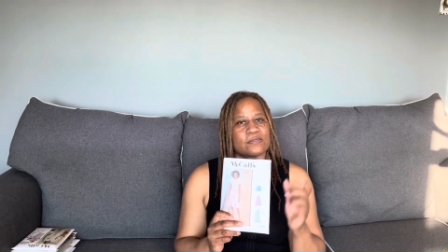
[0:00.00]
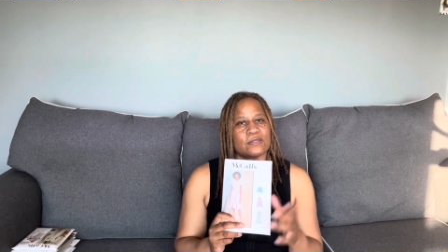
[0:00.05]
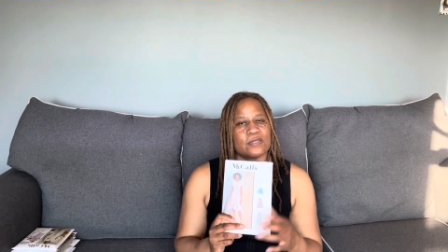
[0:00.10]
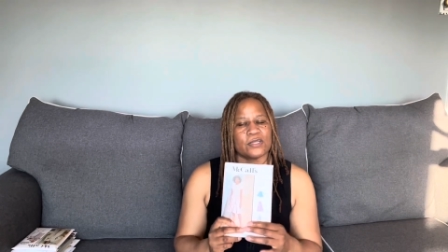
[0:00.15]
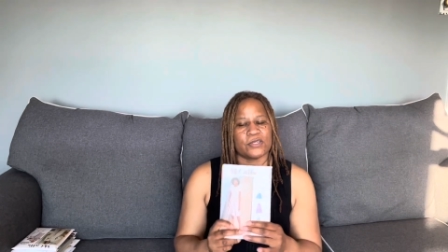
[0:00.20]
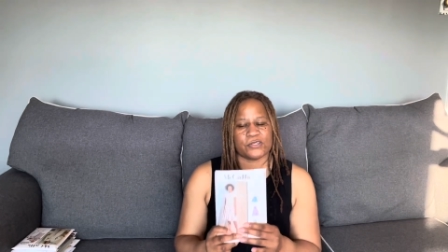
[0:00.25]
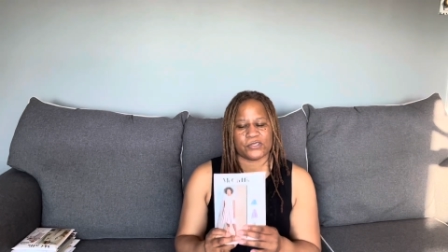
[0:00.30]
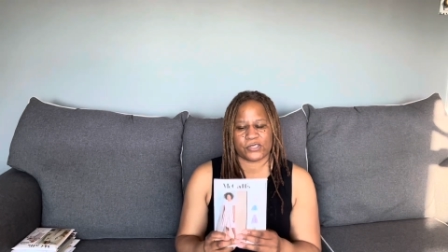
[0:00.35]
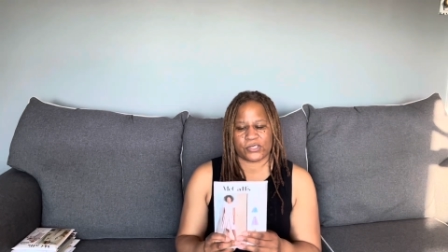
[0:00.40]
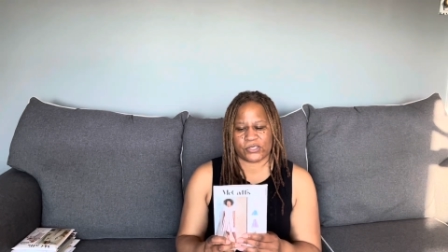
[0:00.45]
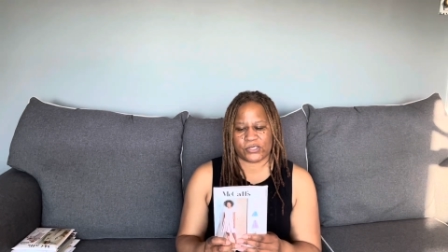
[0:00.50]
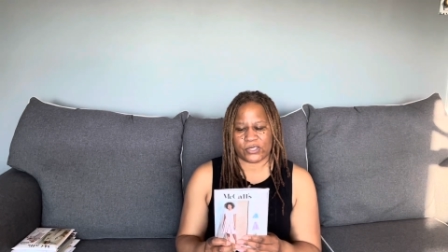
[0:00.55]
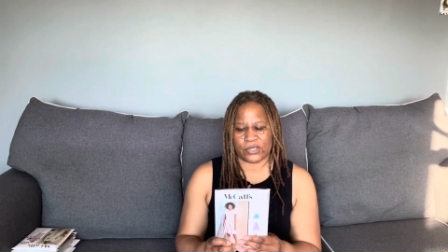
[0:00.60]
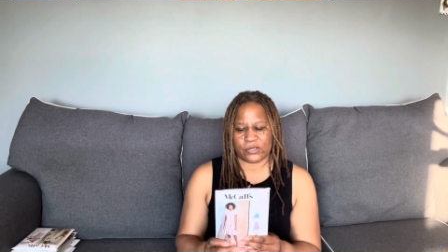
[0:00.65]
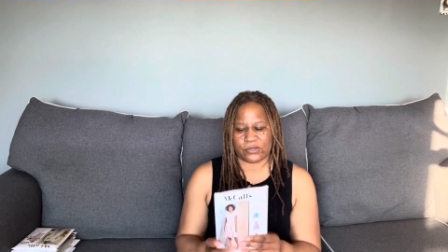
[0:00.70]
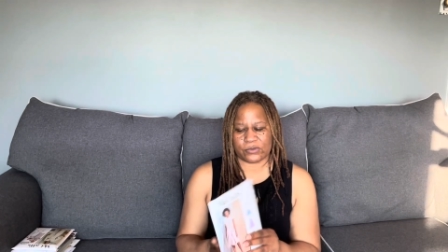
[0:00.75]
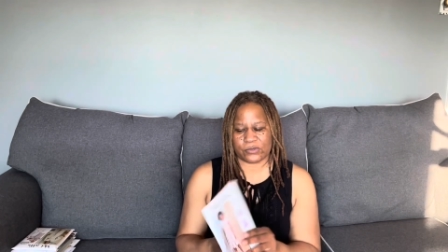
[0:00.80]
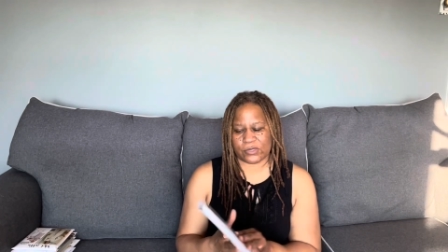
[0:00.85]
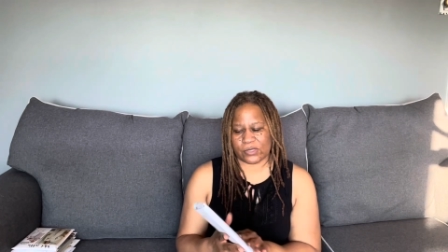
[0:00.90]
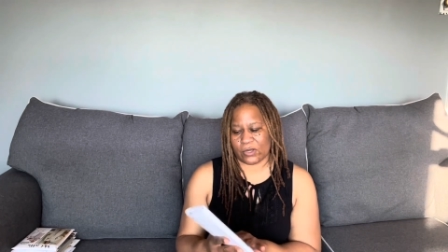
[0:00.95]
Learn to
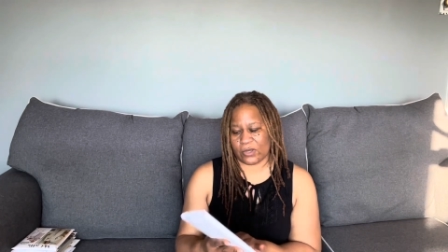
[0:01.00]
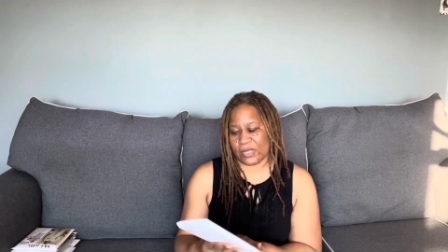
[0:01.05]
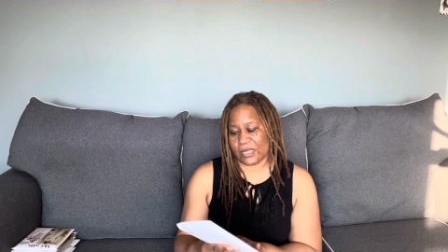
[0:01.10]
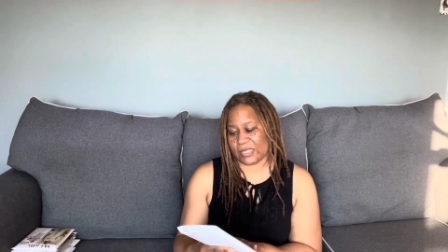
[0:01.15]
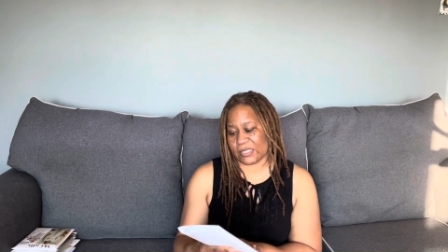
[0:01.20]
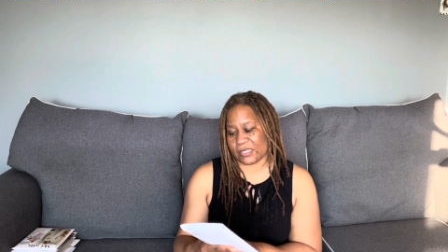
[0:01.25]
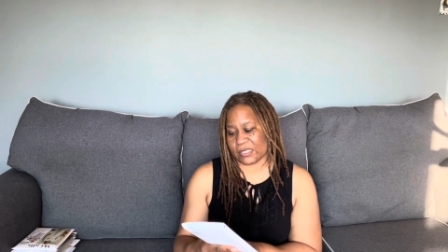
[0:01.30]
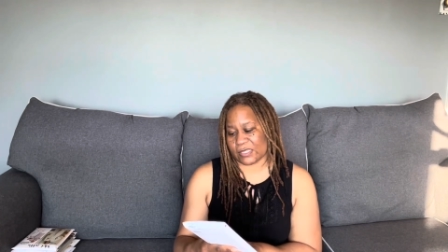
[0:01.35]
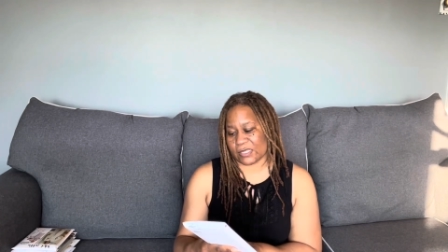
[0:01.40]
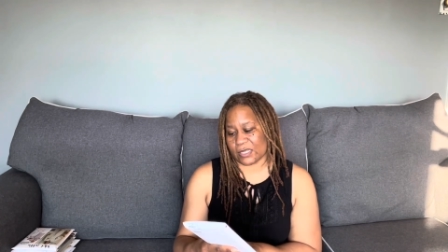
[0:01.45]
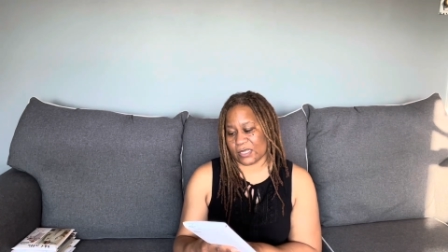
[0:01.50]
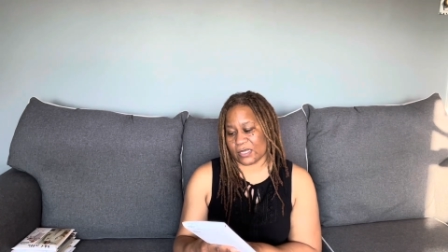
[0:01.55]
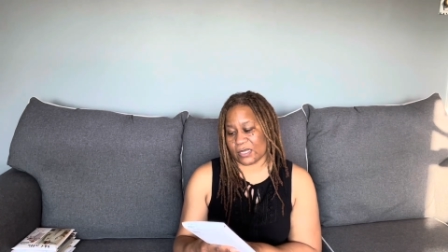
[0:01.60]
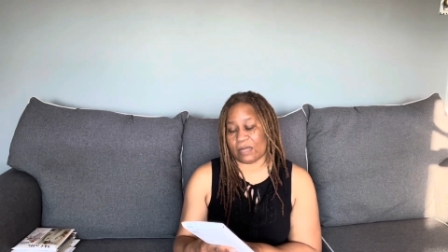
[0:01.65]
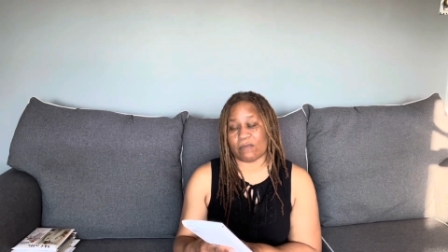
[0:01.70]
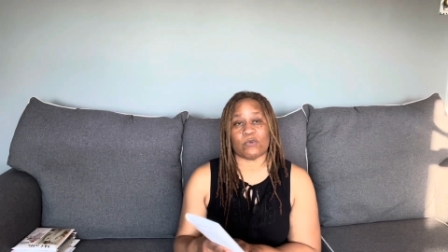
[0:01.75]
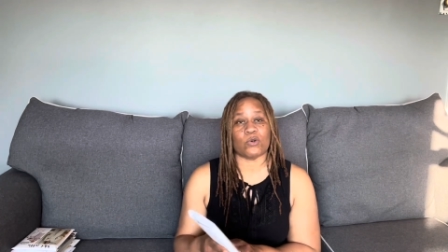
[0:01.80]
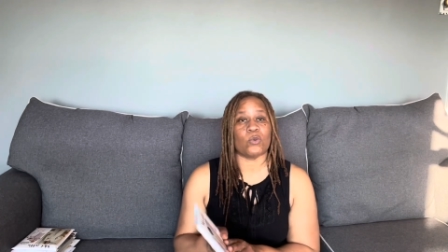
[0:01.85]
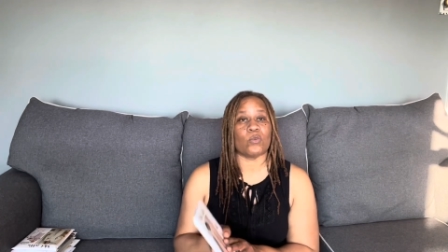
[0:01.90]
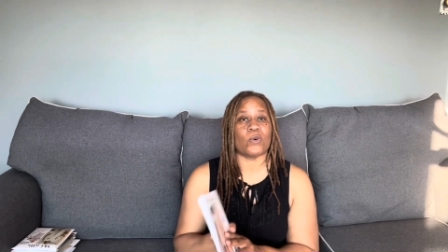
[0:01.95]
sew. So, and this is a
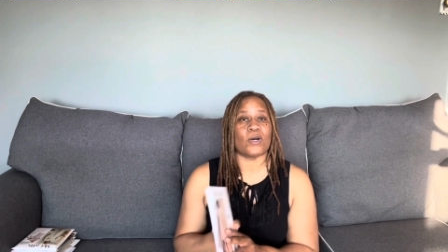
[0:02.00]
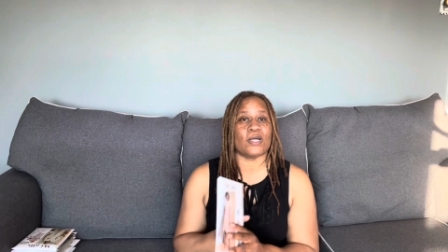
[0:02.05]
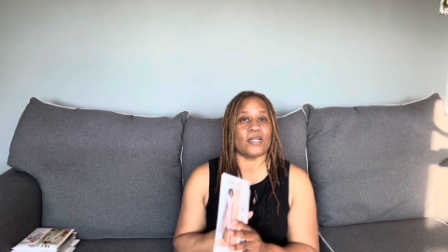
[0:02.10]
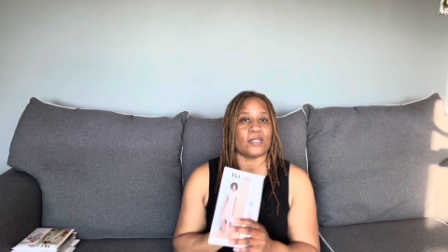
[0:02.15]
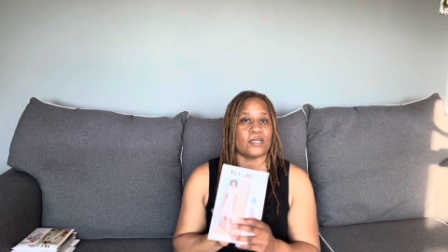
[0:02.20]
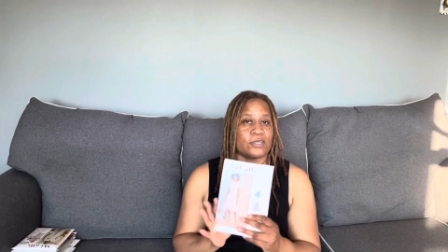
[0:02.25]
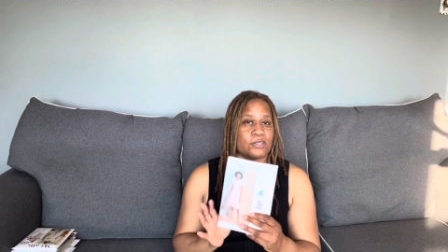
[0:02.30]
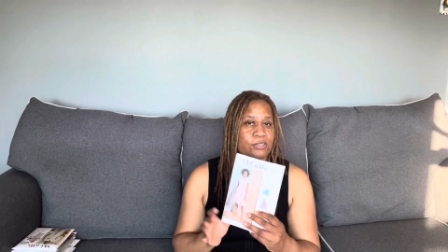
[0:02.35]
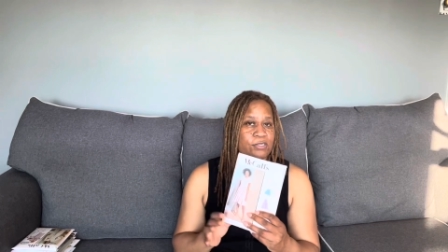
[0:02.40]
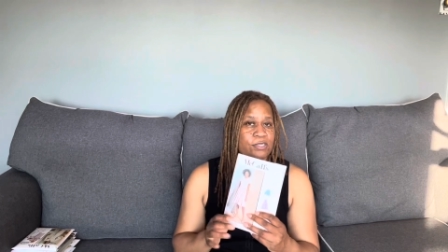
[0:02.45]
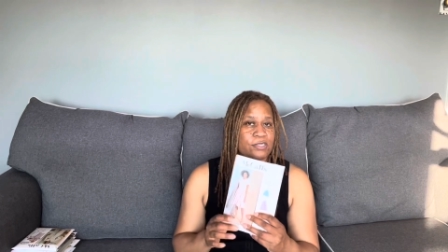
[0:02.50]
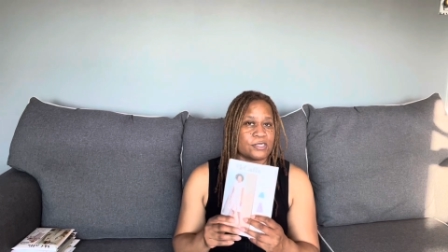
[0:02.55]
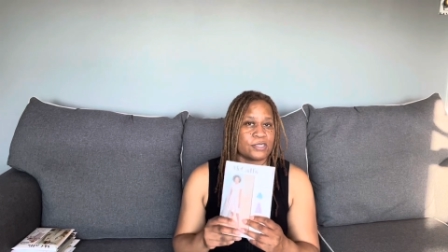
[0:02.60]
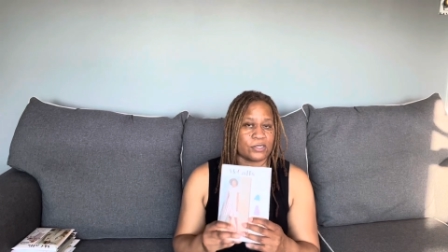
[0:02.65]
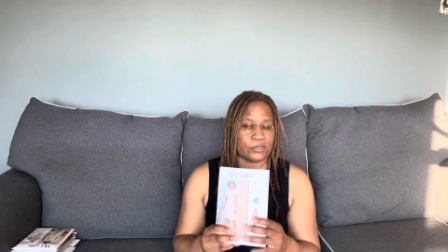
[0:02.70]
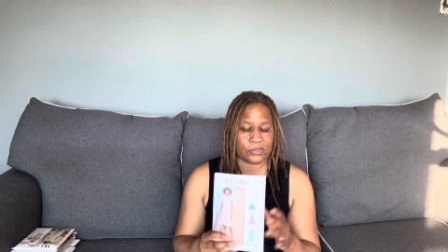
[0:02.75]
level 1 learn to sew.